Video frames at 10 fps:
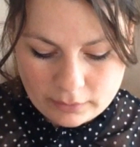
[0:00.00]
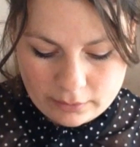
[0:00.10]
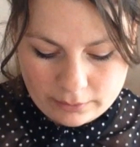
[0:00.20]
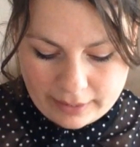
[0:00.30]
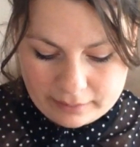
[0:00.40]

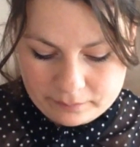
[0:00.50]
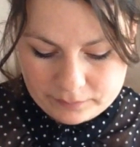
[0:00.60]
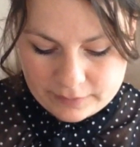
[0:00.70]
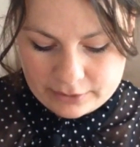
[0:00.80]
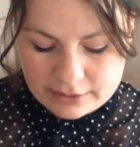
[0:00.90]
Okay,
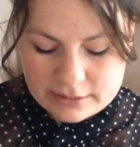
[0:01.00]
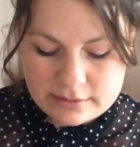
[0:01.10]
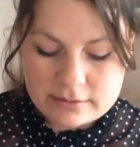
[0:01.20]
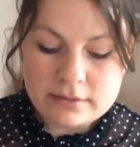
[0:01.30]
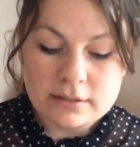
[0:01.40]
here it
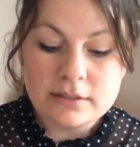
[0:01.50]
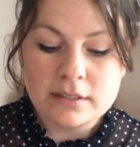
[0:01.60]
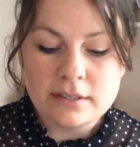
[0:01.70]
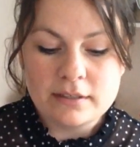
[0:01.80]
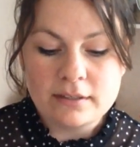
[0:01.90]
is.
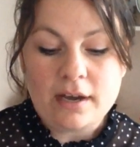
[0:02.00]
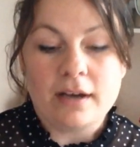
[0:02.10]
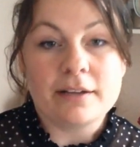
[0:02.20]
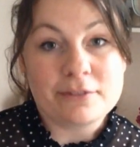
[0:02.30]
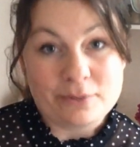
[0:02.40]

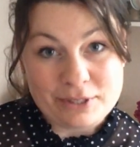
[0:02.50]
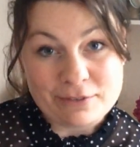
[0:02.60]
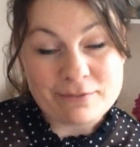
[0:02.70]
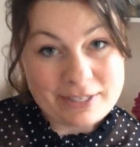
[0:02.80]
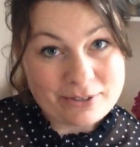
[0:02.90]
Hawthorn
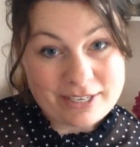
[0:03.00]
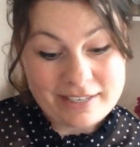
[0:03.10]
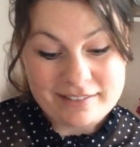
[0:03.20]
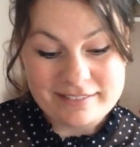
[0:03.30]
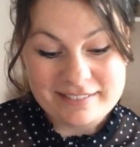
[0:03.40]

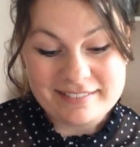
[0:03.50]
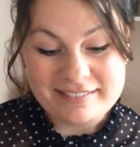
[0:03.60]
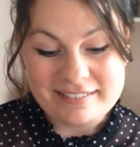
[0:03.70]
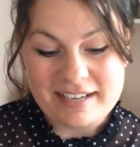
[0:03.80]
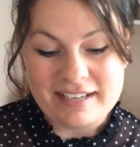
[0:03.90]
Fingering.
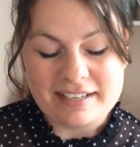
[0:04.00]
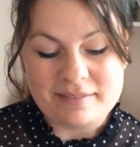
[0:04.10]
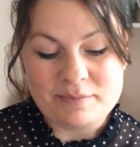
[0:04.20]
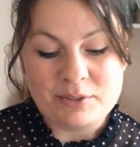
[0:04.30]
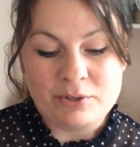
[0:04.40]

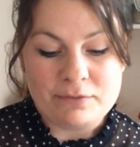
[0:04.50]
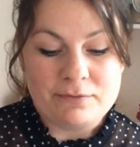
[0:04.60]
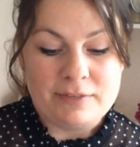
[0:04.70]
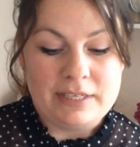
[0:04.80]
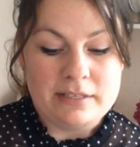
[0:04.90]

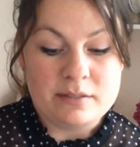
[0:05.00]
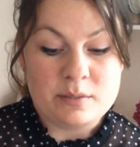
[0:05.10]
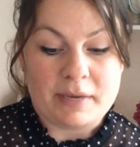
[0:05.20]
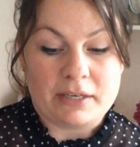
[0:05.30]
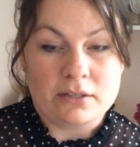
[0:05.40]
Graffiti
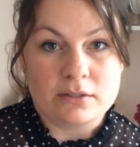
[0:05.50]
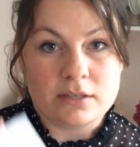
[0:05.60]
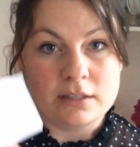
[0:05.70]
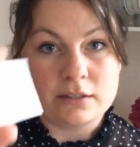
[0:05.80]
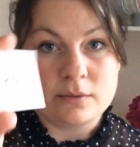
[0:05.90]
Speckle
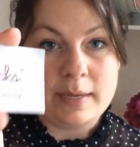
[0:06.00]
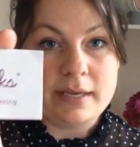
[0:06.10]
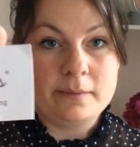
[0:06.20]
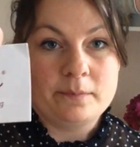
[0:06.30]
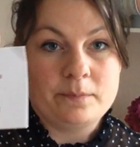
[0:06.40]

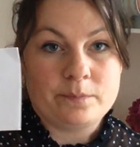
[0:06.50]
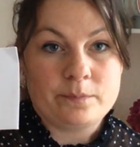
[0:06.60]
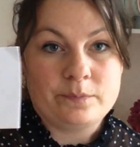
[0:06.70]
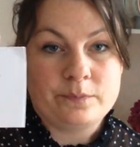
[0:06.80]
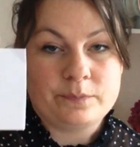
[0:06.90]
colorway.
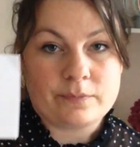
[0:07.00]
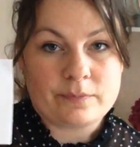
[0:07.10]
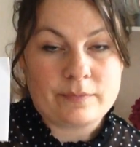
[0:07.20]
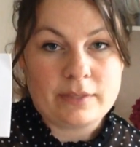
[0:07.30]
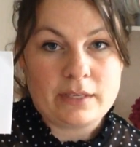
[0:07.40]

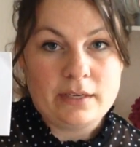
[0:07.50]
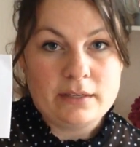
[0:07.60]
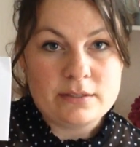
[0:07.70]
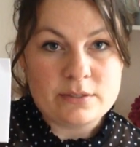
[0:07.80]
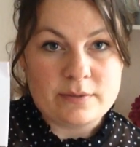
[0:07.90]

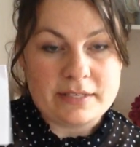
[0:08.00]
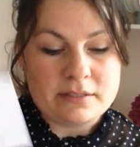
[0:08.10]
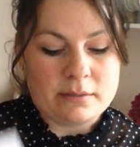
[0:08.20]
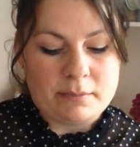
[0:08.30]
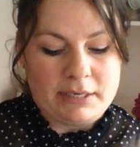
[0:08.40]
So that's
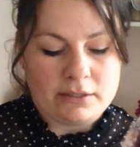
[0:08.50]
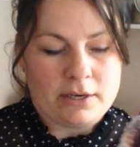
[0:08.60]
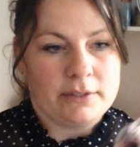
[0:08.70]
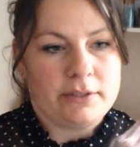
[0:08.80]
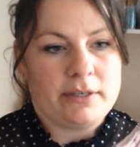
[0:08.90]
the main
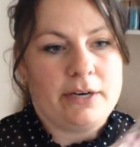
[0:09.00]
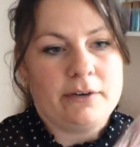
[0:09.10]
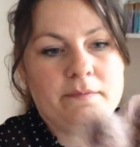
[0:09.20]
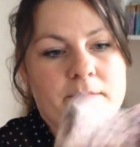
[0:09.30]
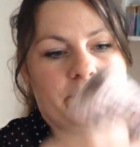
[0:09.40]
color here.